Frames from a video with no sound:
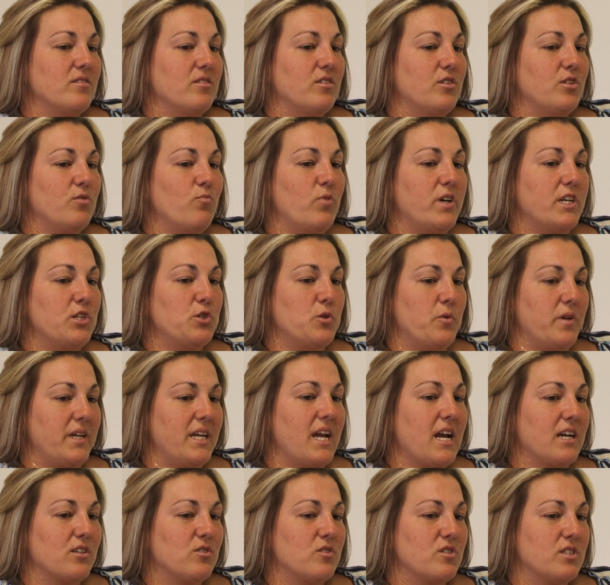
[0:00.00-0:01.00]
when doing
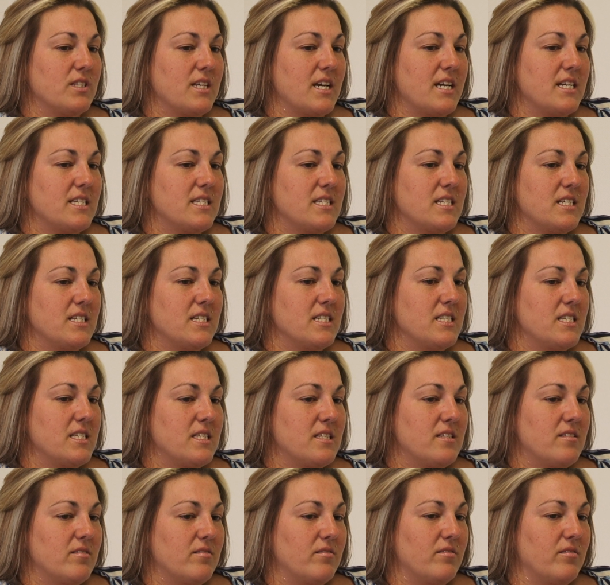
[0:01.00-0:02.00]

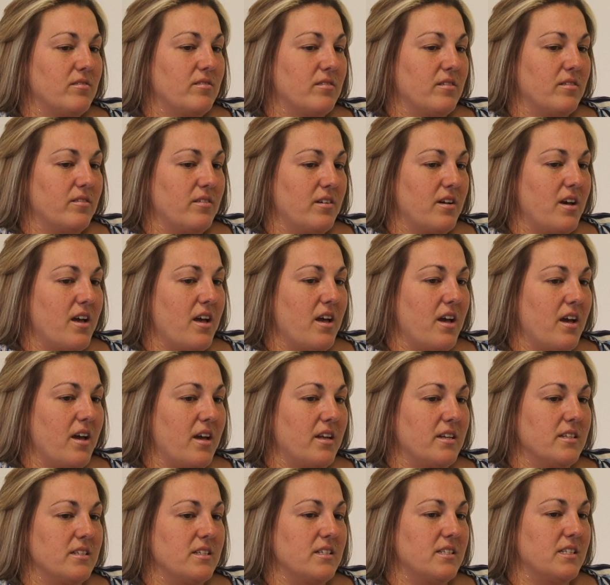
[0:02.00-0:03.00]
exercises,
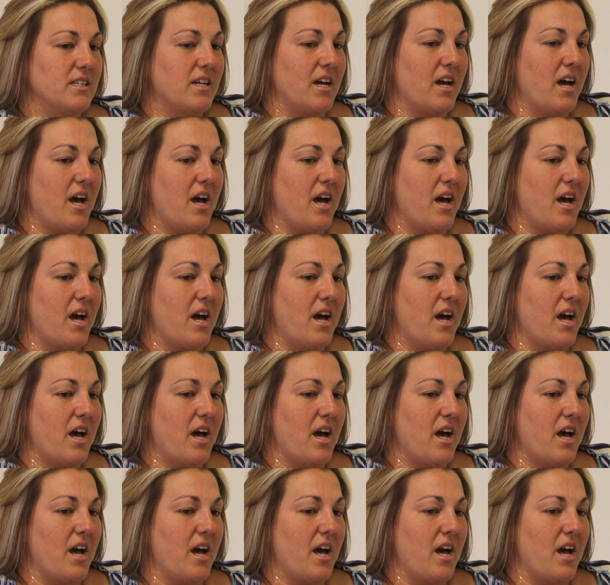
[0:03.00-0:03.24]
and